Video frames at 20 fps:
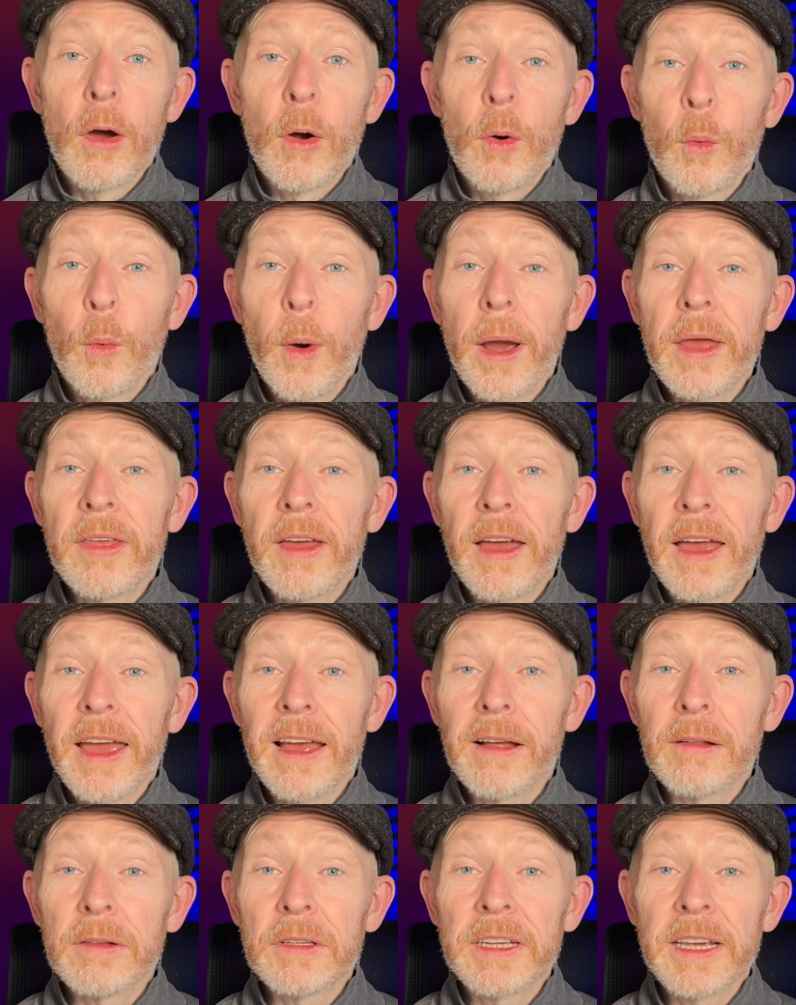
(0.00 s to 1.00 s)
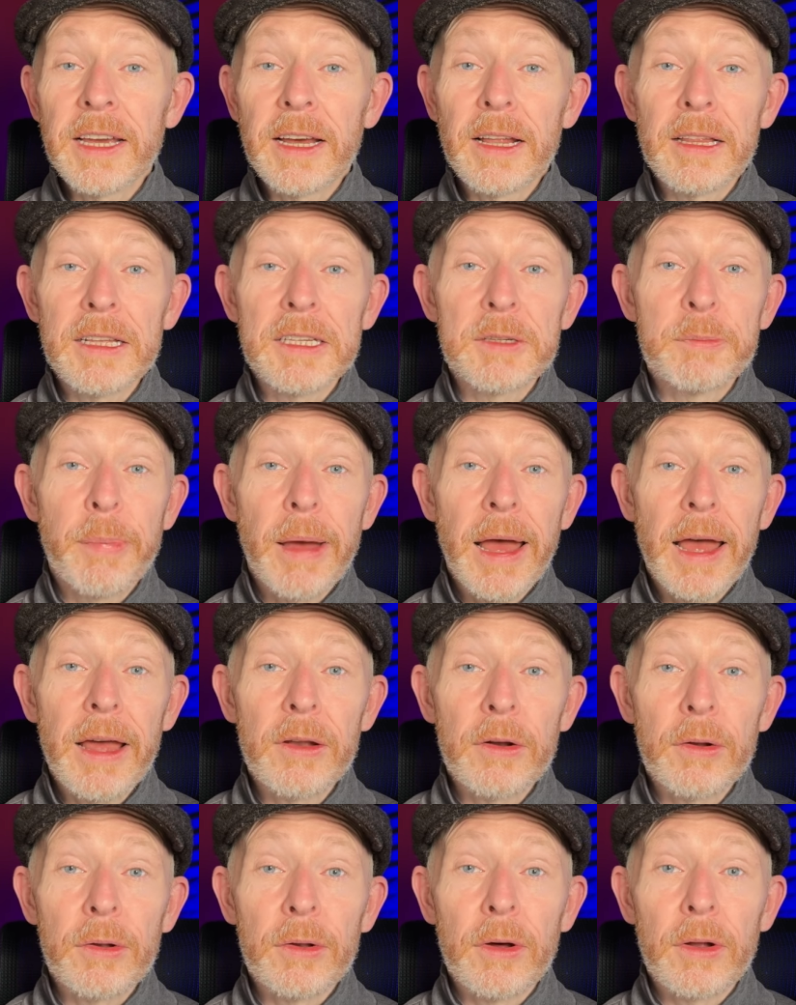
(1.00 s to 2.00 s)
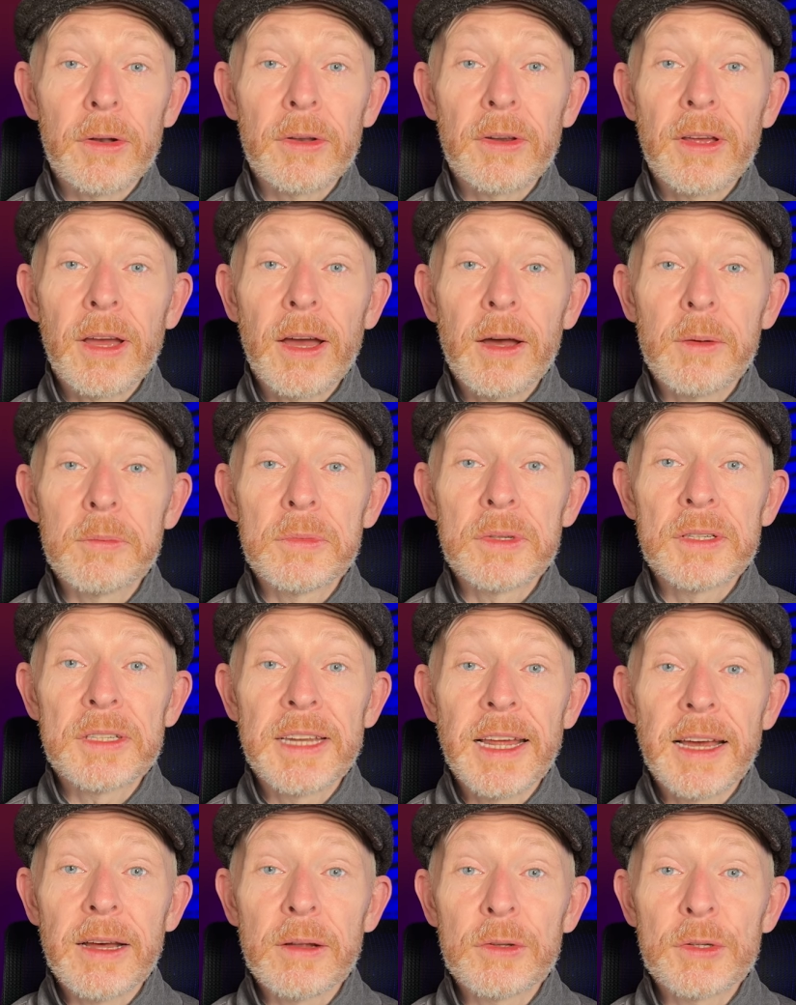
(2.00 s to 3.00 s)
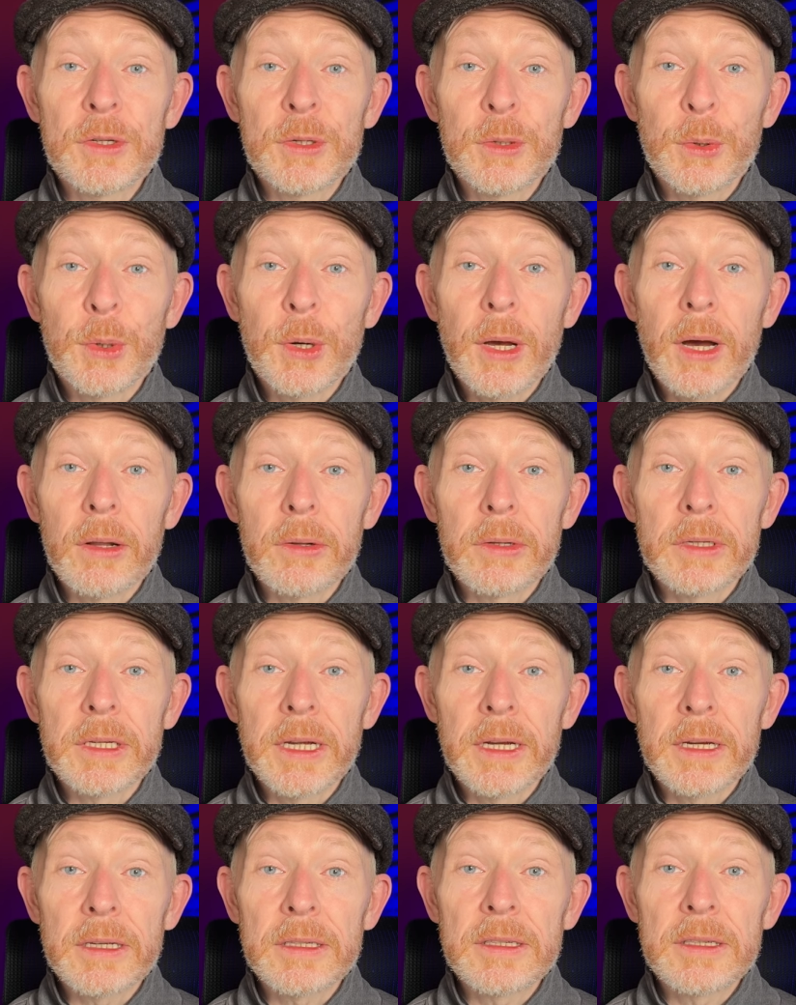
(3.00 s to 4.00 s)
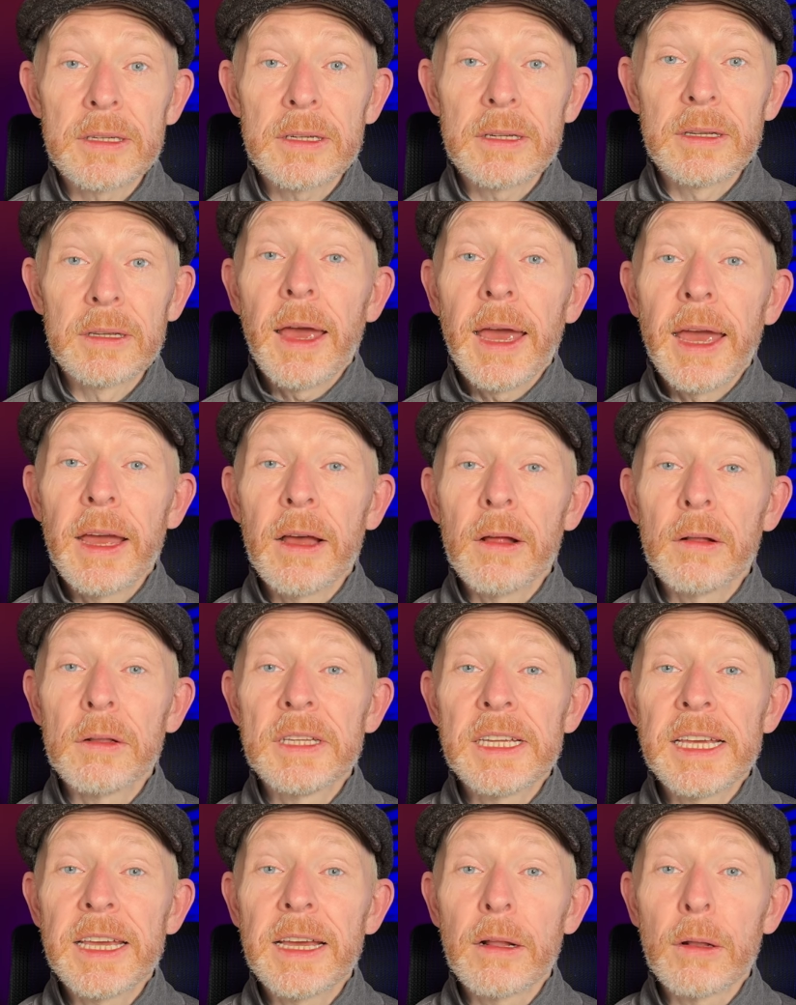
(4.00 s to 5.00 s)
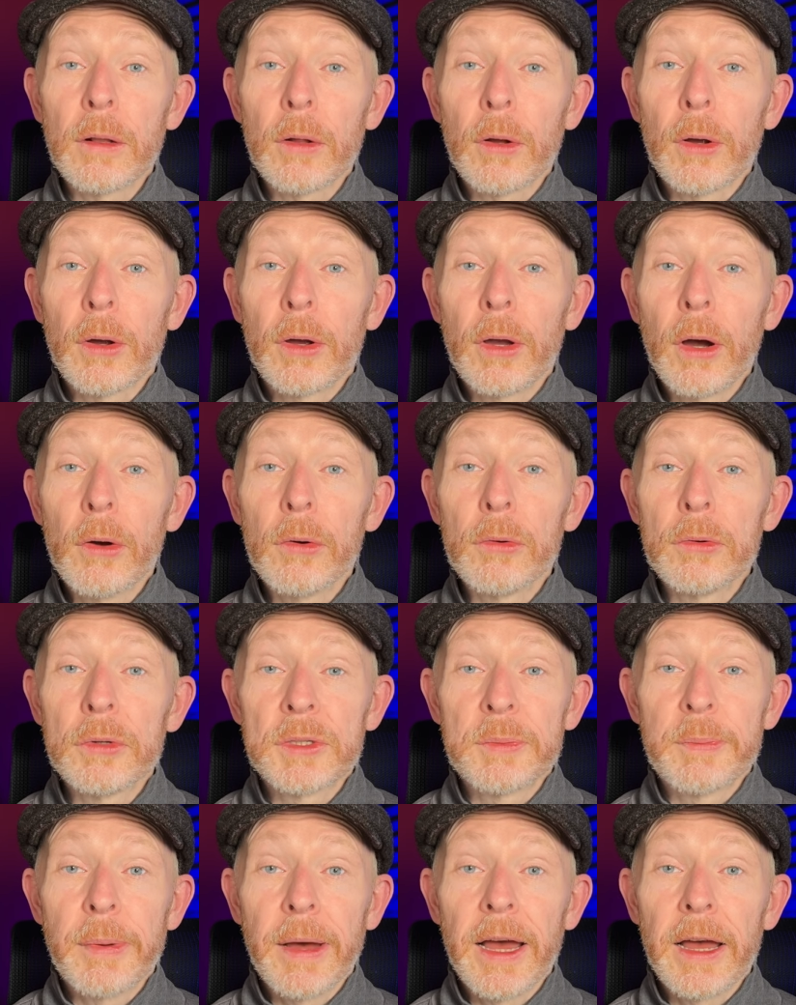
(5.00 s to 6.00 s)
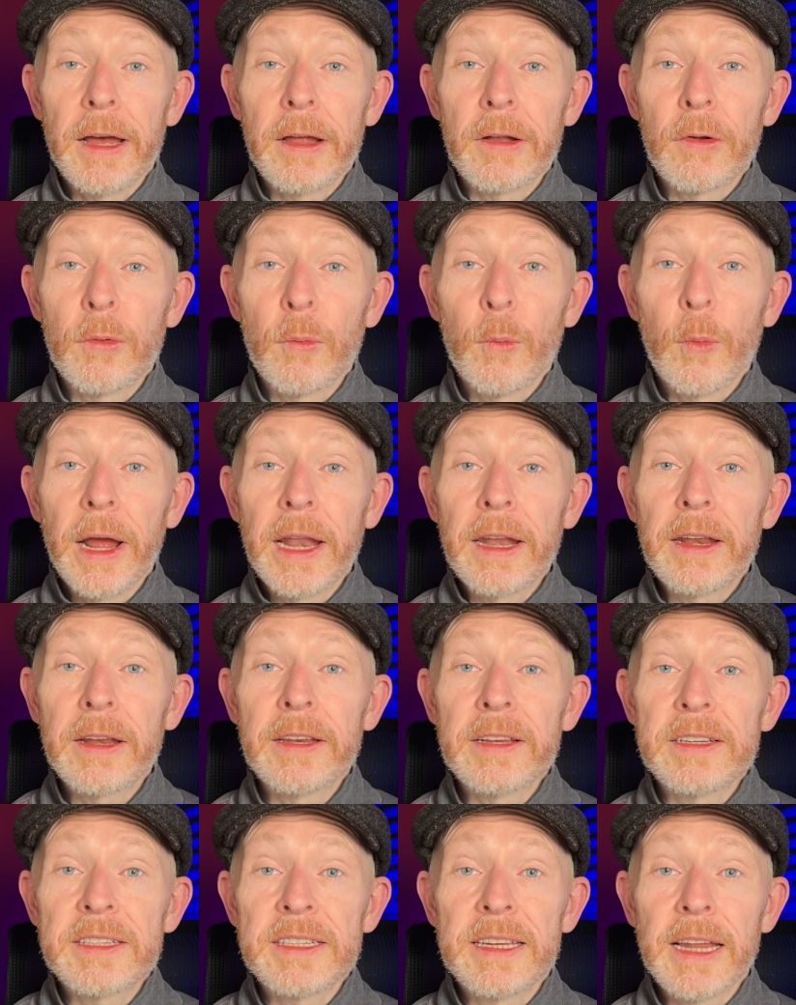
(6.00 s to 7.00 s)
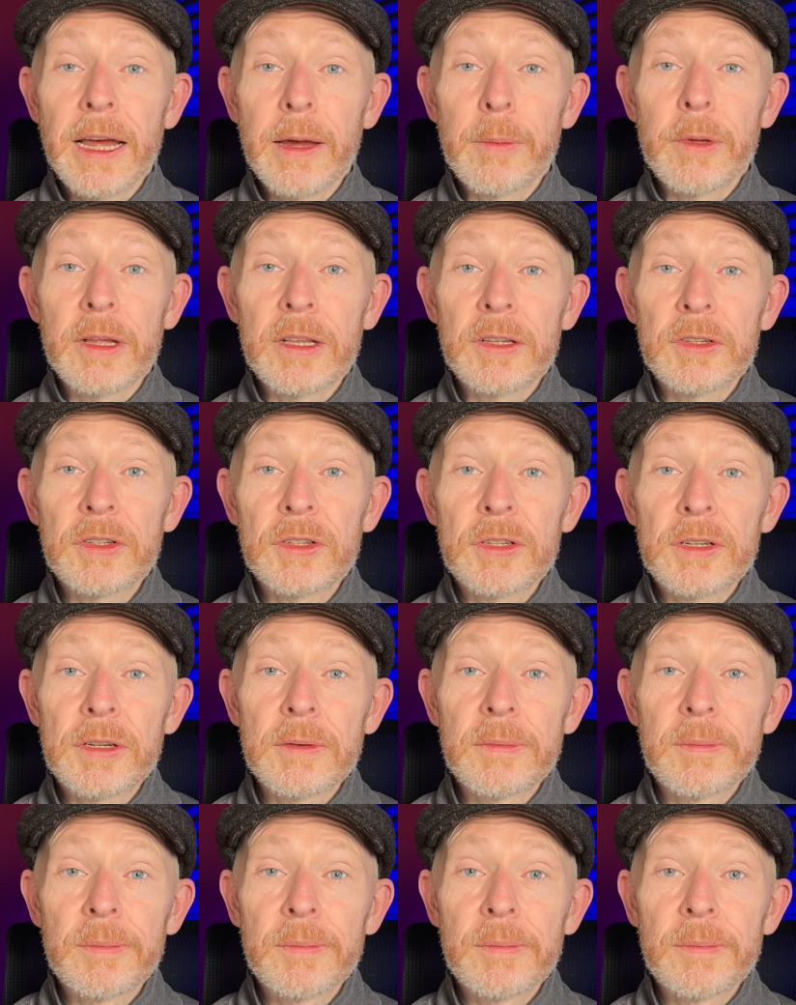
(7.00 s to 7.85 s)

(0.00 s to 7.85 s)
Whether LDL is bad or not comes down to context. LDL goes bad when it is damaged.